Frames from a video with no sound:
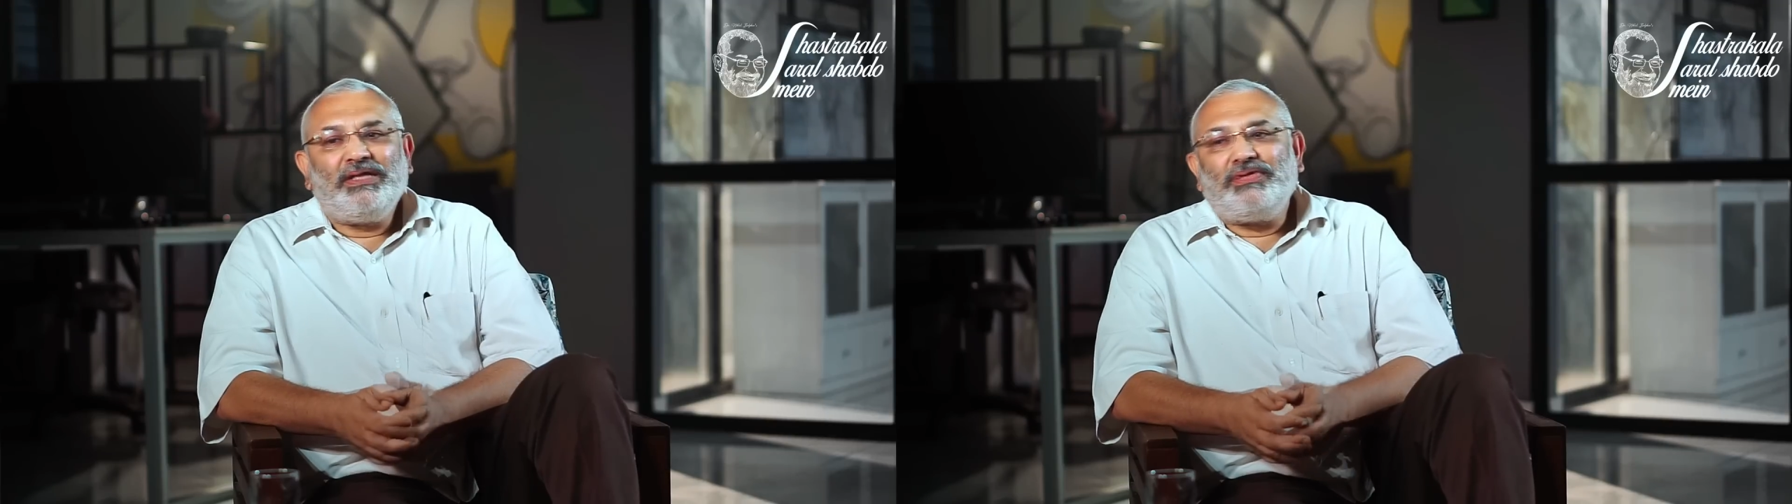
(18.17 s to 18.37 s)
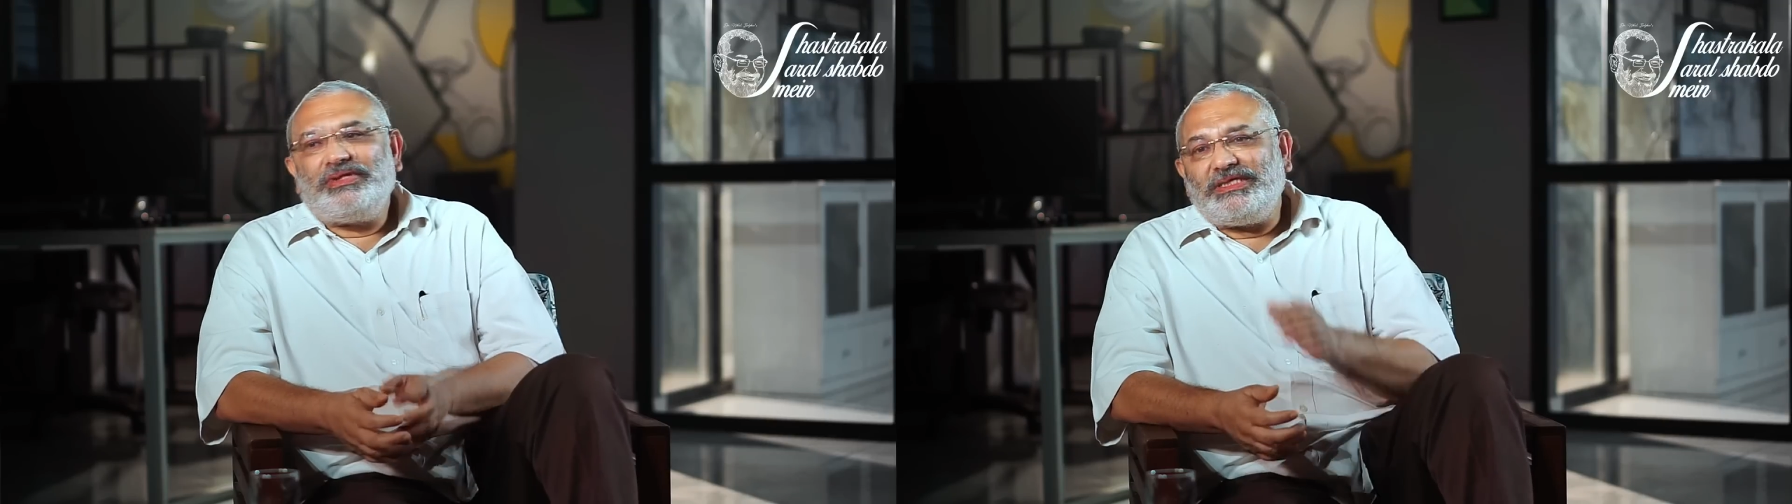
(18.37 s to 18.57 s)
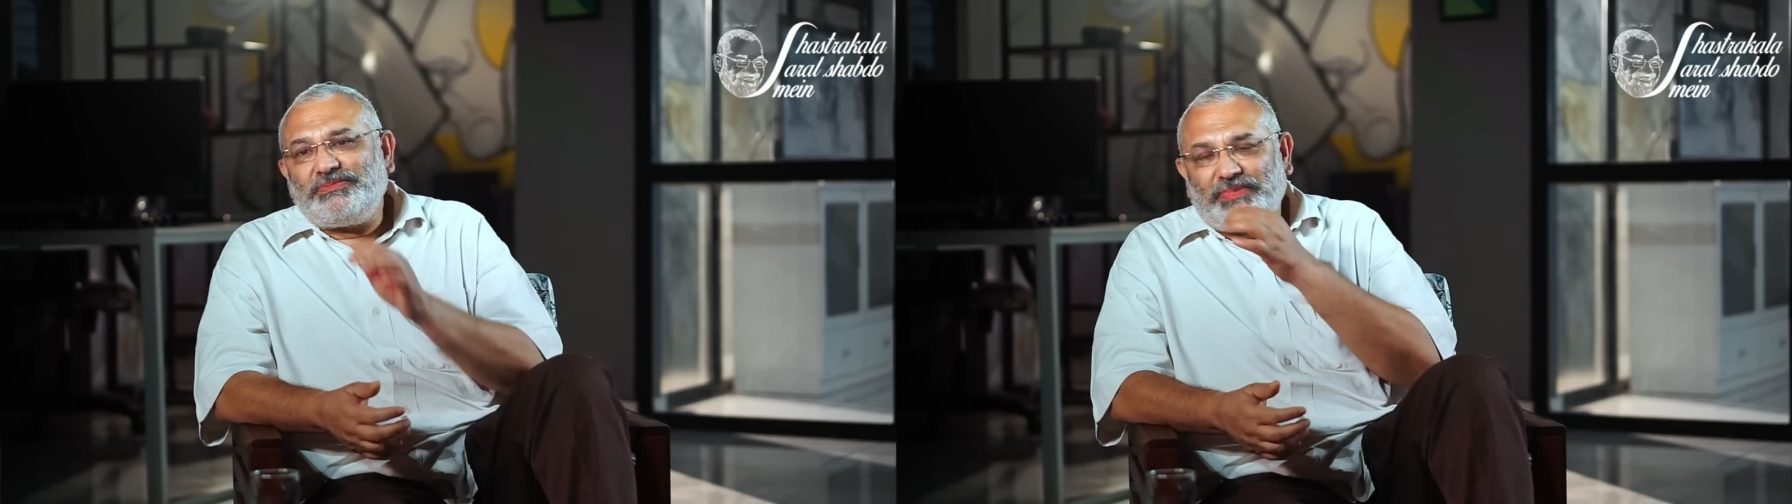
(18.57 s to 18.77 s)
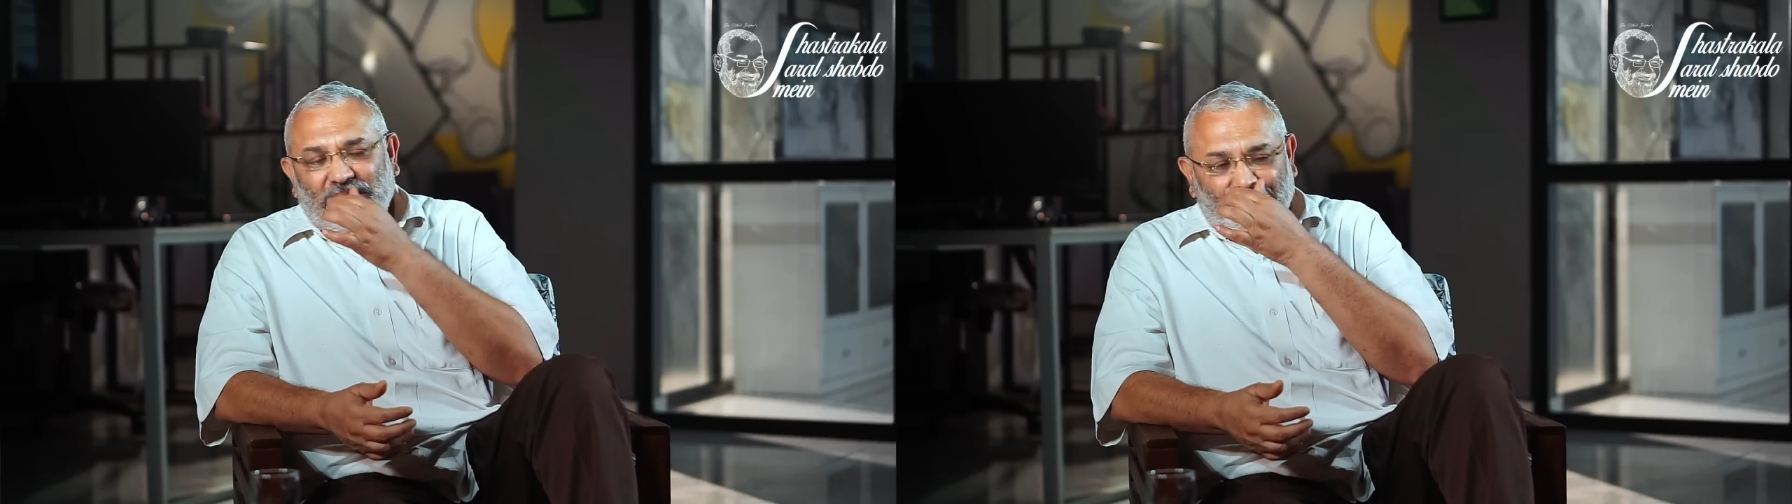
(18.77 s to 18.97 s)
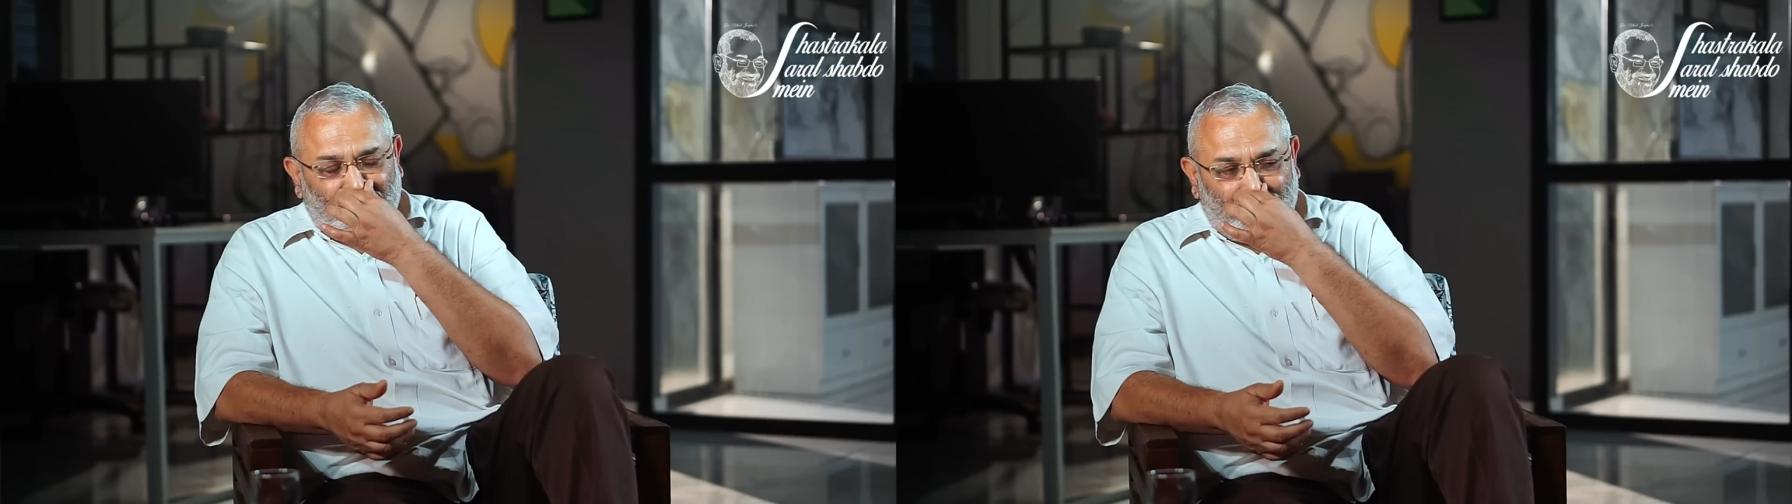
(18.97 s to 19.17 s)
So this
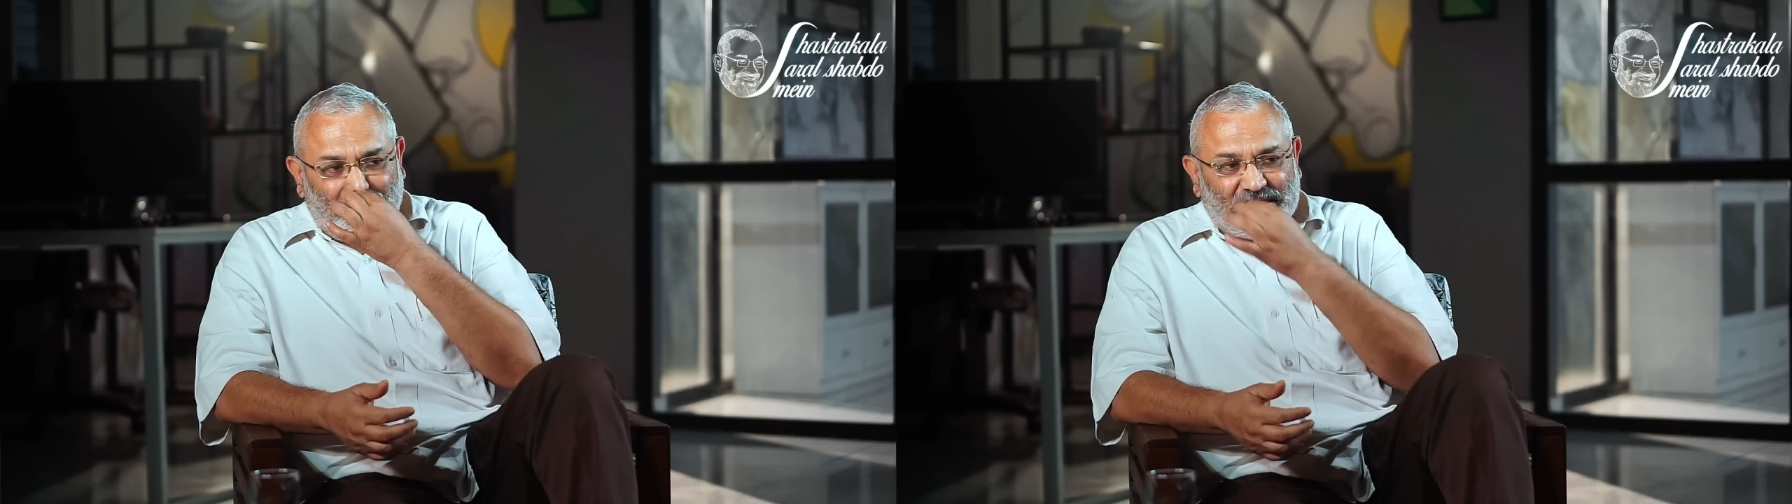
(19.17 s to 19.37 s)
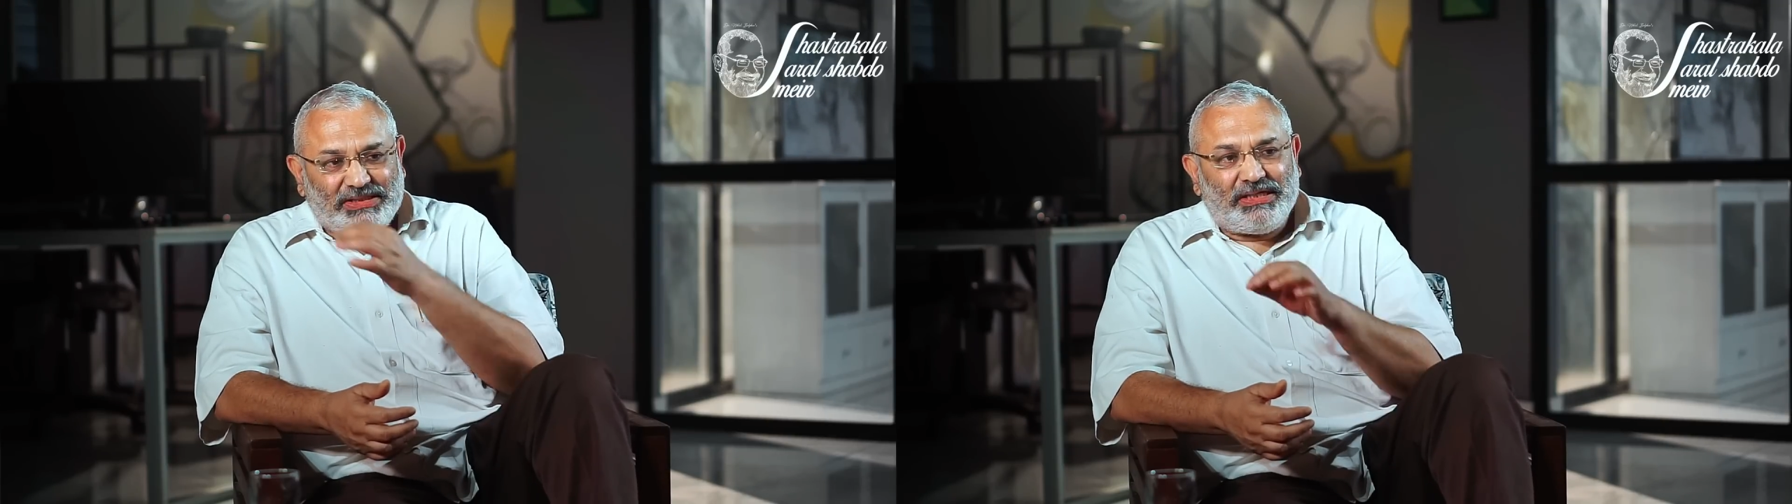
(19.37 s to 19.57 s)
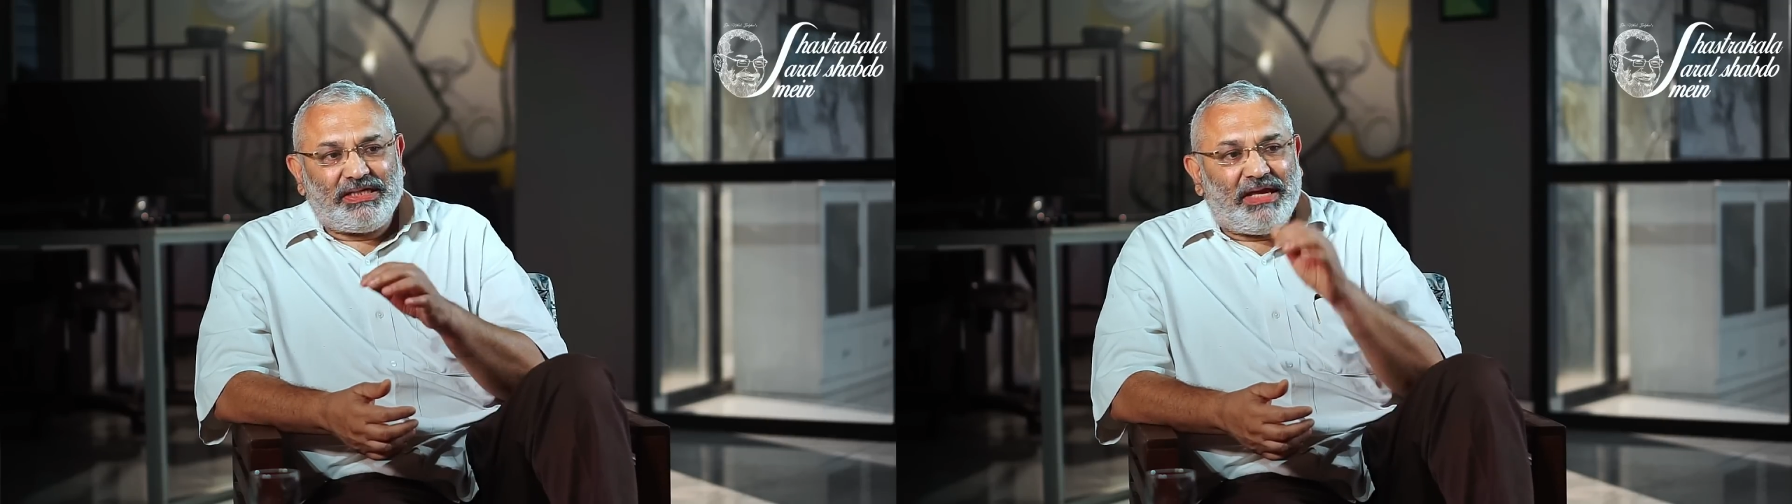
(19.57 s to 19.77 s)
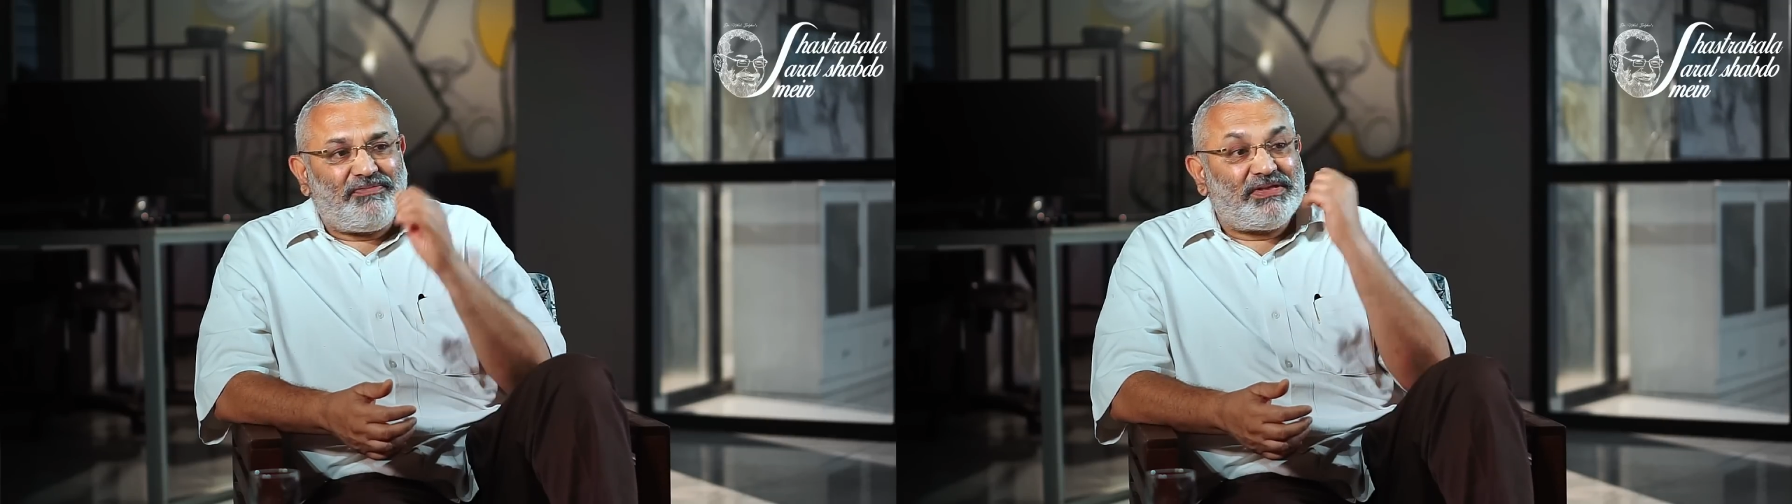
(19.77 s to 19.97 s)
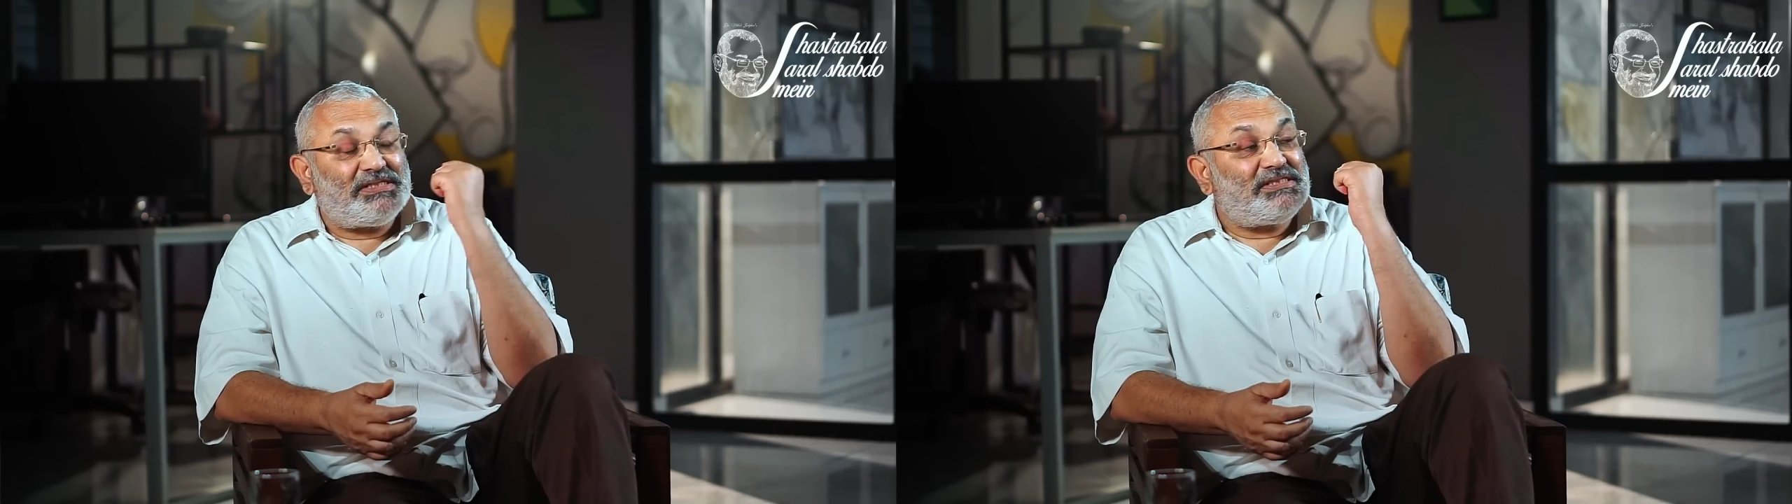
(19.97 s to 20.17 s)
particular patient
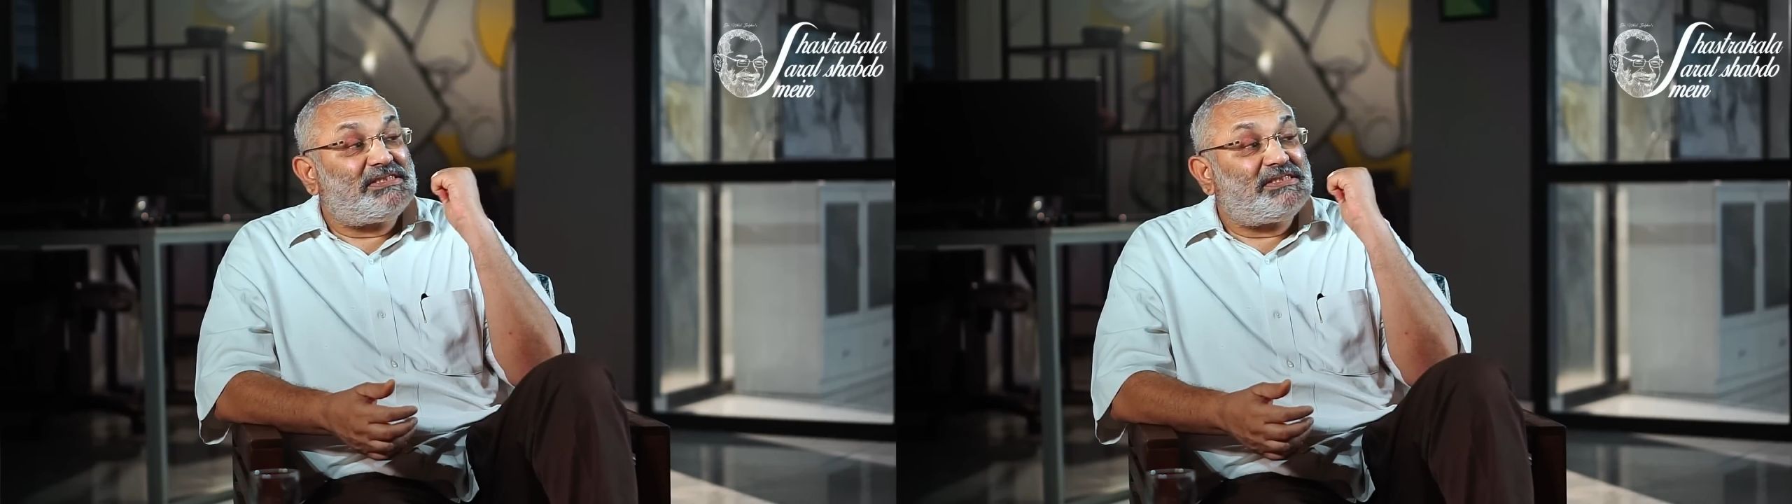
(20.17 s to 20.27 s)
came with a